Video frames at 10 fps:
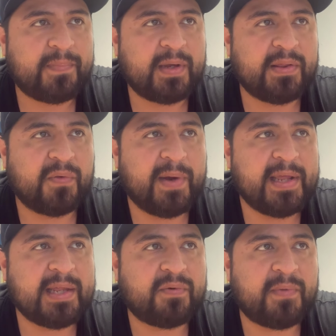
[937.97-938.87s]
The
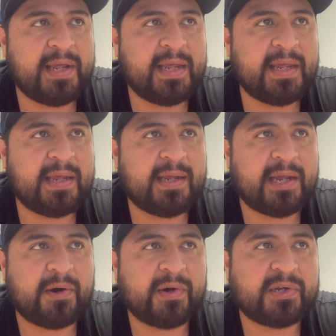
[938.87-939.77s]
way that we
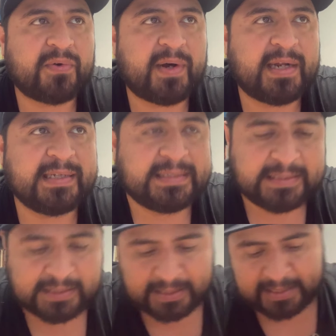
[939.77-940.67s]

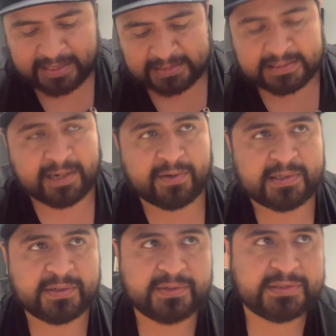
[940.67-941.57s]
characterize these
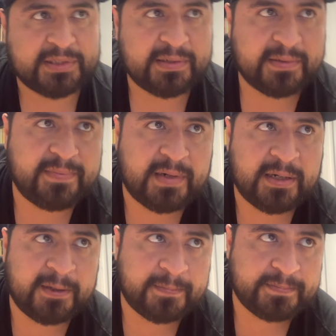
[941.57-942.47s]
characters,
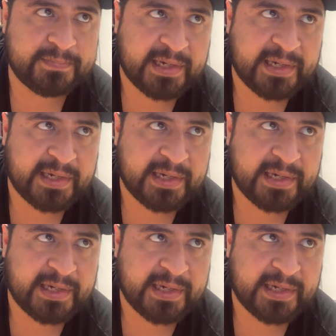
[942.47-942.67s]
can